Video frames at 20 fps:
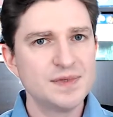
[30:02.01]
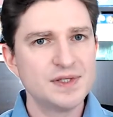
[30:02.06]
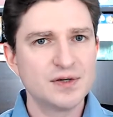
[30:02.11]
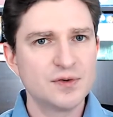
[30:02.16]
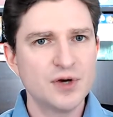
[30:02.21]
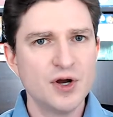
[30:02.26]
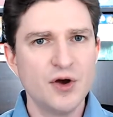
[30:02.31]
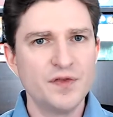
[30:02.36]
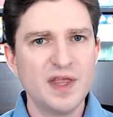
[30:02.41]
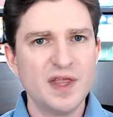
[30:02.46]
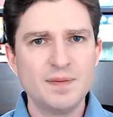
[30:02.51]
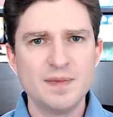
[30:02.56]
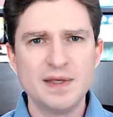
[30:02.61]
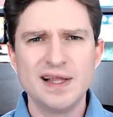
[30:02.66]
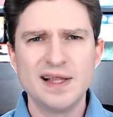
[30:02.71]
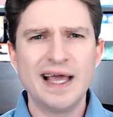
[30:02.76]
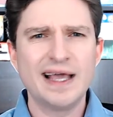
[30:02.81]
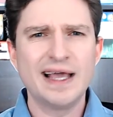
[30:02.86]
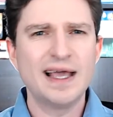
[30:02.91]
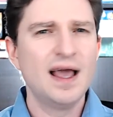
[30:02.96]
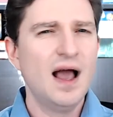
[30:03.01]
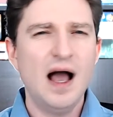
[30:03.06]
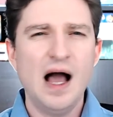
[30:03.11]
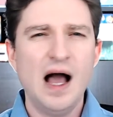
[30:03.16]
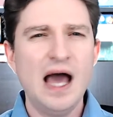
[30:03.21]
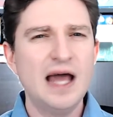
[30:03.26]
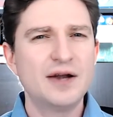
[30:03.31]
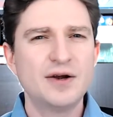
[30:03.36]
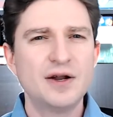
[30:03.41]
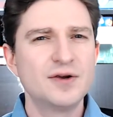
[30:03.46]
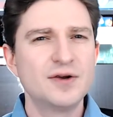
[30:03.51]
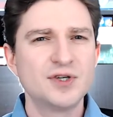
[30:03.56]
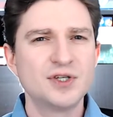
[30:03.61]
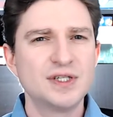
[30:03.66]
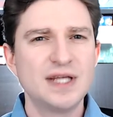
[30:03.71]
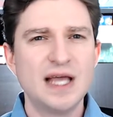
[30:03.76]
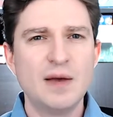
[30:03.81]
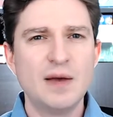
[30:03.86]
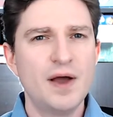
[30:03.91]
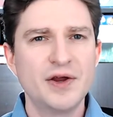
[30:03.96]
row, and they'd be like, "I don't
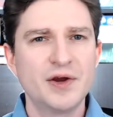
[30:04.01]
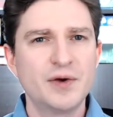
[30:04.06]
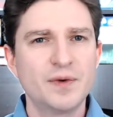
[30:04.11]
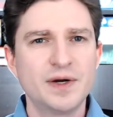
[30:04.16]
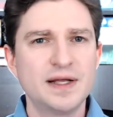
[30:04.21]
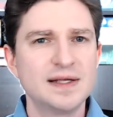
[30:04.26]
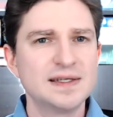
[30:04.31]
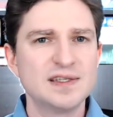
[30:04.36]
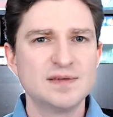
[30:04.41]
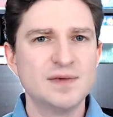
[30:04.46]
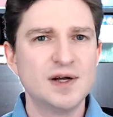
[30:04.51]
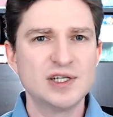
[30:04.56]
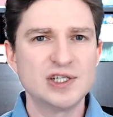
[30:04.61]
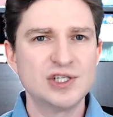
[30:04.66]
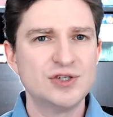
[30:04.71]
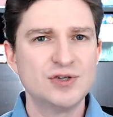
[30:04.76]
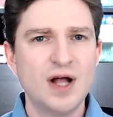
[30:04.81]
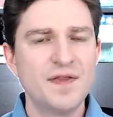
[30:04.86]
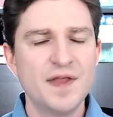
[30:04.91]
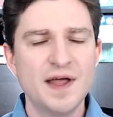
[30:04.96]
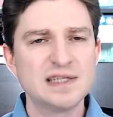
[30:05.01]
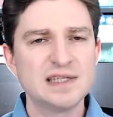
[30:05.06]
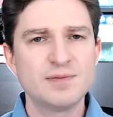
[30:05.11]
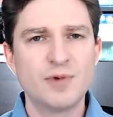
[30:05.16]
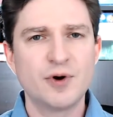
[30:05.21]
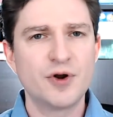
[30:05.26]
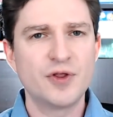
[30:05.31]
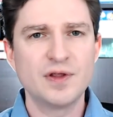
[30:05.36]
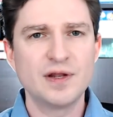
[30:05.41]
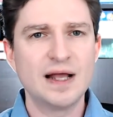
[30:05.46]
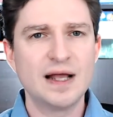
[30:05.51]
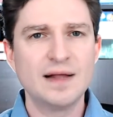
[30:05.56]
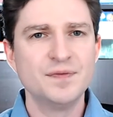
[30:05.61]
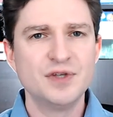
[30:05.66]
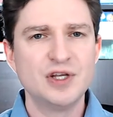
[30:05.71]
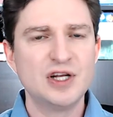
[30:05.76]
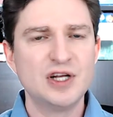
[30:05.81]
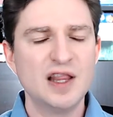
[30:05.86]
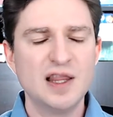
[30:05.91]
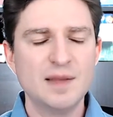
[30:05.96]
understand why you're winning so much. You're not that much
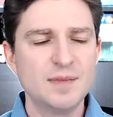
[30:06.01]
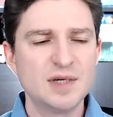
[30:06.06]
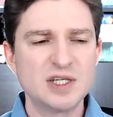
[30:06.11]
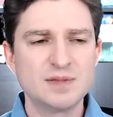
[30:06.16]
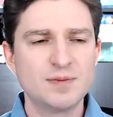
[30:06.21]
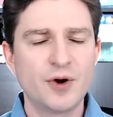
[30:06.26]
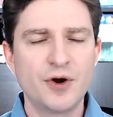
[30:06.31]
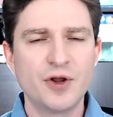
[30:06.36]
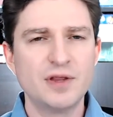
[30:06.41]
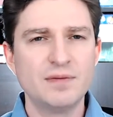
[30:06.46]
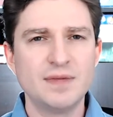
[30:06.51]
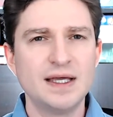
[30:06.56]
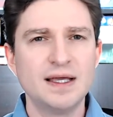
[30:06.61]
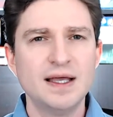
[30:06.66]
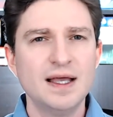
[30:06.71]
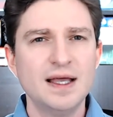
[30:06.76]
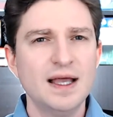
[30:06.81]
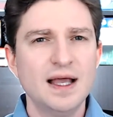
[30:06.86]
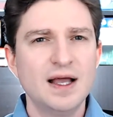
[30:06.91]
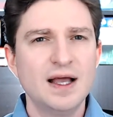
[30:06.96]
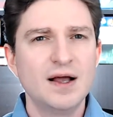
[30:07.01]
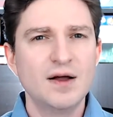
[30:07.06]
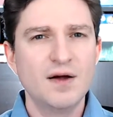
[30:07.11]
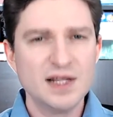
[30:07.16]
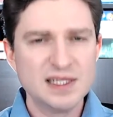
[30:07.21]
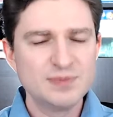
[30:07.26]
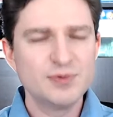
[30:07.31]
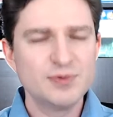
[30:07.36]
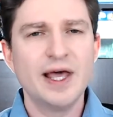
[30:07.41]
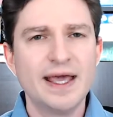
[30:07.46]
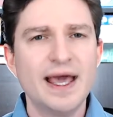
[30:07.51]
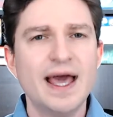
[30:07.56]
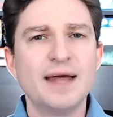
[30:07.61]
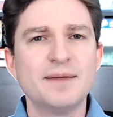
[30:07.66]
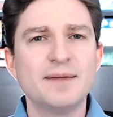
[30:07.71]
smarter than me. Let's play again."